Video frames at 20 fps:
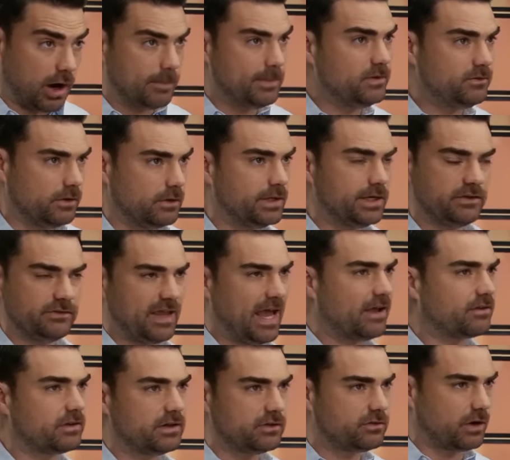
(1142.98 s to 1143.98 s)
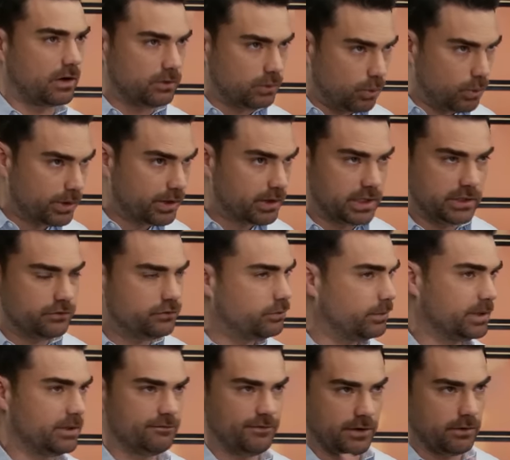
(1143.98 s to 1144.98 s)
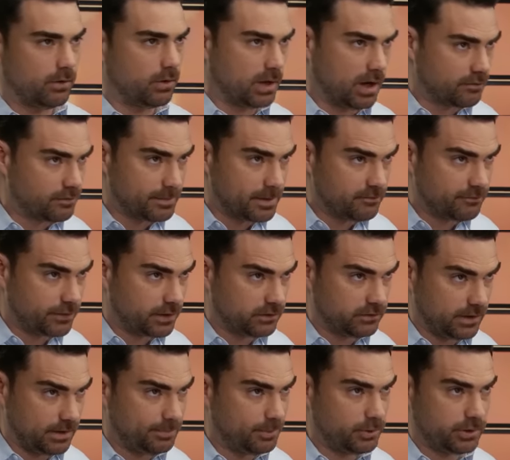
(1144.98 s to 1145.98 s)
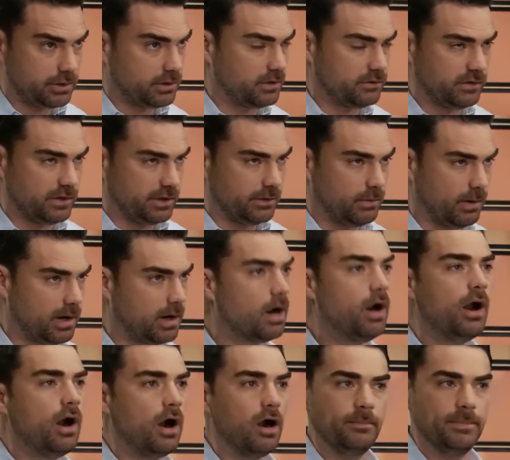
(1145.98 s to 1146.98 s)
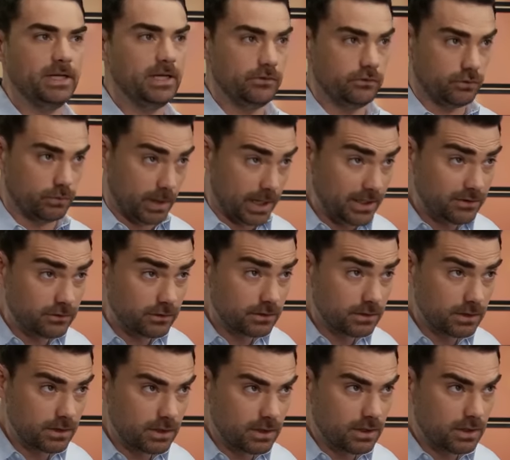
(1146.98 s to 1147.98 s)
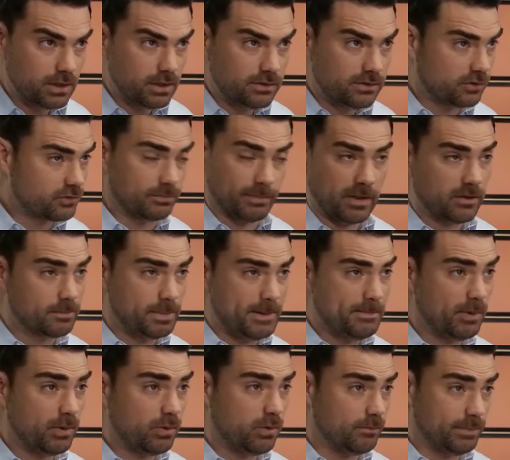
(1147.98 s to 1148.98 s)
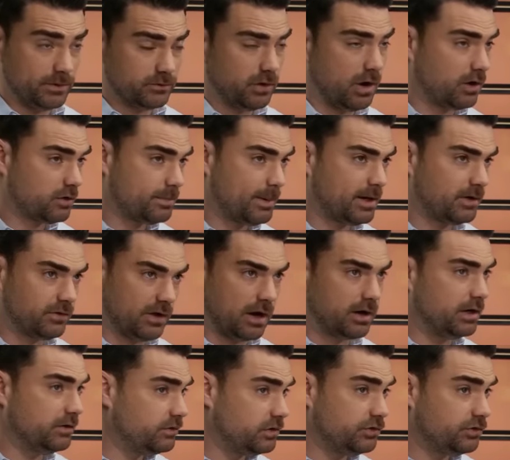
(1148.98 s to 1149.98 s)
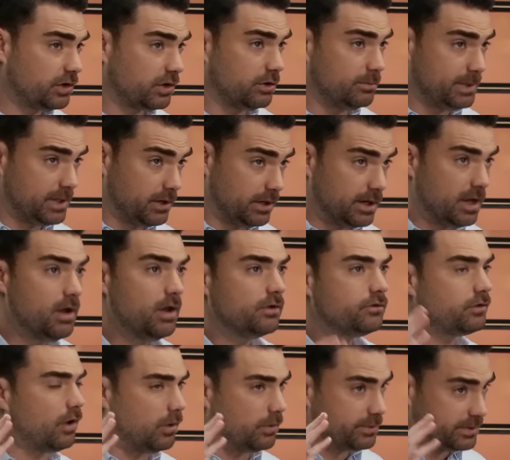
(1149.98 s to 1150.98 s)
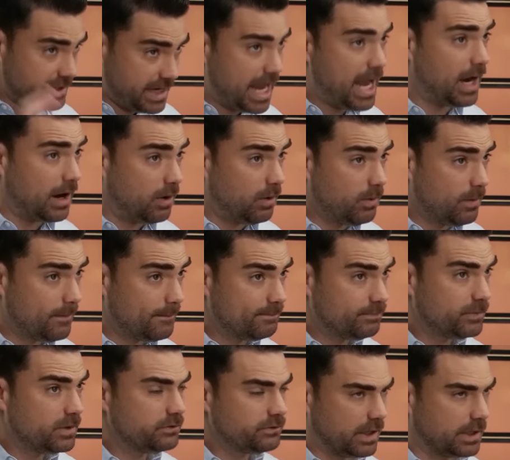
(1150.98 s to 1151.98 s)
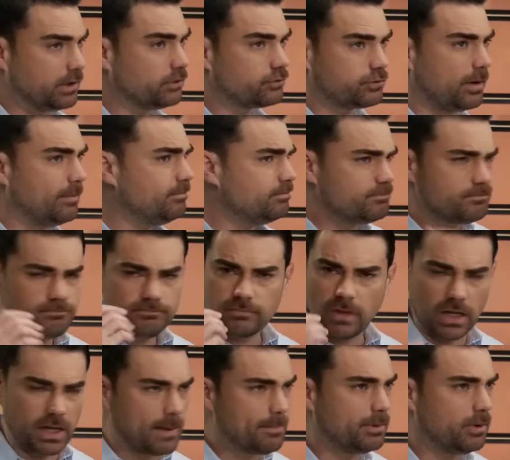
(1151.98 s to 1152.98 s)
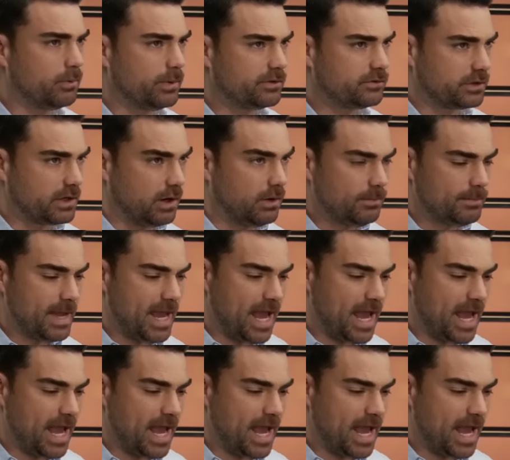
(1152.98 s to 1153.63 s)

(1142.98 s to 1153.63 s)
Harmeet Dillon has acted as our lawyer in suing the federal government, for example, here at Daily Wire. Harmeet is great. There's some other people who have been talked about as RNC chair who'd be good. So now, Donald Trump, a couple of weeks ago,